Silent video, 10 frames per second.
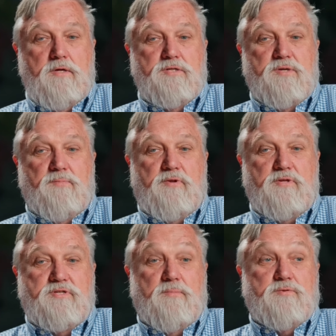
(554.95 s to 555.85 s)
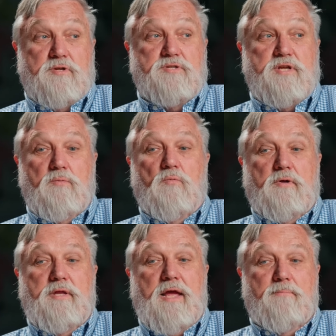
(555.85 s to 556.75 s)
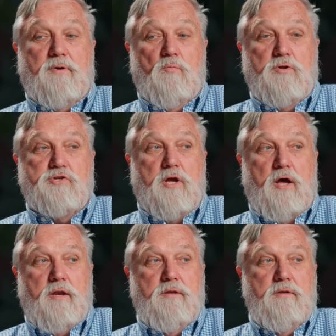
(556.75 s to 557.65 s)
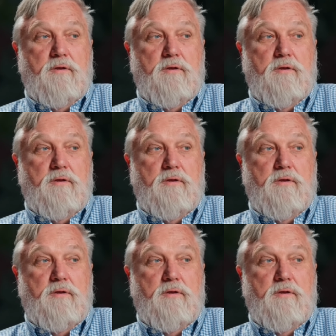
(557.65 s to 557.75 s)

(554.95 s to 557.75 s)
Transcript: someone's going to say, well, yeah, but which God?